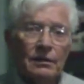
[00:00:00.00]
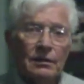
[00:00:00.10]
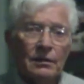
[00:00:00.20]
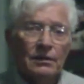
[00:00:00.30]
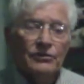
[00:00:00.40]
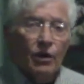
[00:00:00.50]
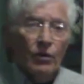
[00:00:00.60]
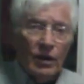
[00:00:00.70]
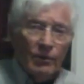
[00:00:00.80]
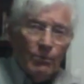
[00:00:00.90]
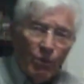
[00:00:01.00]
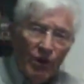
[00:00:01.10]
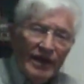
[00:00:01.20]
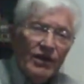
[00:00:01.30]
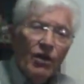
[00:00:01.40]
So
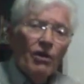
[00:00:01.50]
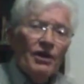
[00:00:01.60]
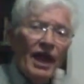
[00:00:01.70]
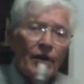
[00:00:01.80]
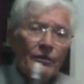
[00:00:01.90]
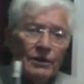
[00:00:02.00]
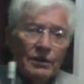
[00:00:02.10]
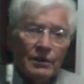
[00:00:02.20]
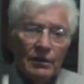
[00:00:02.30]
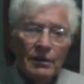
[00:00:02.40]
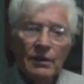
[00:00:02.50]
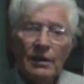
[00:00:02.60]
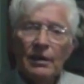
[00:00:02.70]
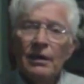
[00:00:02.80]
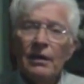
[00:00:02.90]
break it all down
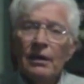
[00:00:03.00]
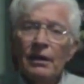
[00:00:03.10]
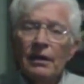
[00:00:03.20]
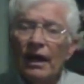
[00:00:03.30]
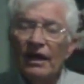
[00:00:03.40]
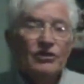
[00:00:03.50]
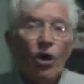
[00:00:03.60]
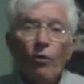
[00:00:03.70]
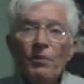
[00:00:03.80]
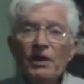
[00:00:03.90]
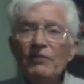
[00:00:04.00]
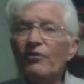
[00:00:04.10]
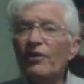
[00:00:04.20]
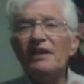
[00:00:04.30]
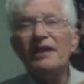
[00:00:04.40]
and don't be
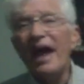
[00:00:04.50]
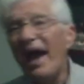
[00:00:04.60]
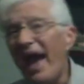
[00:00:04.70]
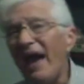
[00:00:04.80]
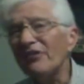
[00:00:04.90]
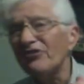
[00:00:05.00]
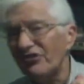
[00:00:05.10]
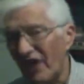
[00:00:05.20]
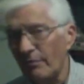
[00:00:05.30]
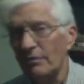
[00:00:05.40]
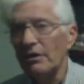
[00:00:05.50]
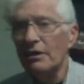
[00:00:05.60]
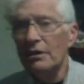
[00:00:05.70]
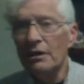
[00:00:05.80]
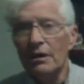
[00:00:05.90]
afraid to ask them
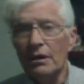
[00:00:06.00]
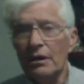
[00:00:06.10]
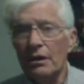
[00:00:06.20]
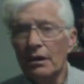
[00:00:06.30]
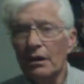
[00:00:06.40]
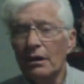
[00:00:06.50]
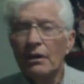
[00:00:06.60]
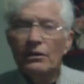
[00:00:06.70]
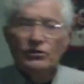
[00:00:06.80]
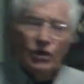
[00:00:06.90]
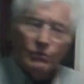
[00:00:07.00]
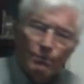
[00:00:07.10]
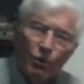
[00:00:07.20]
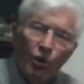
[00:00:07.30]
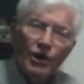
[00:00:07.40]
to
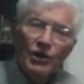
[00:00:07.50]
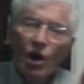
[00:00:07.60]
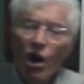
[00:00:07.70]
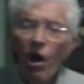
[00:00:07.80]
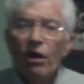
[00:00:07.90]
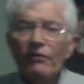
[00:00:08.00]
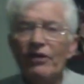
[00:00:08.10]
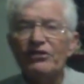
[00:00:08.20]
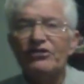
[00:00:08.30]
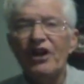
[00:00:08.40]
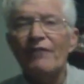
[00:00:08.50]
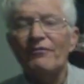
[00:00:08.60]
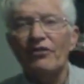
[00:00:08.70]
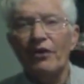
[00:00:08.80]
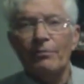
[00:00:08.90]
put all of this stuff
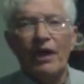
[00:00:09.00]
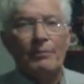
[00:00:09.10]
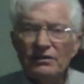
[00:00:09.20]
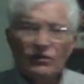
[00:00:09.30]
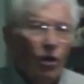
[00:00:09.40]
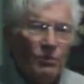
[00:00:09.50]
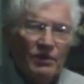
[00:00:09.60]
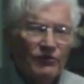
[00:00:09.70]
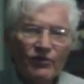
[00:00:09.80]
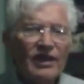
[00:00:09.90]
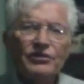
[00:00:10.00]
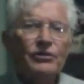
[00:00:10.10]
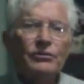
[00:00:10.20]
on their paper. Don't be afraid to.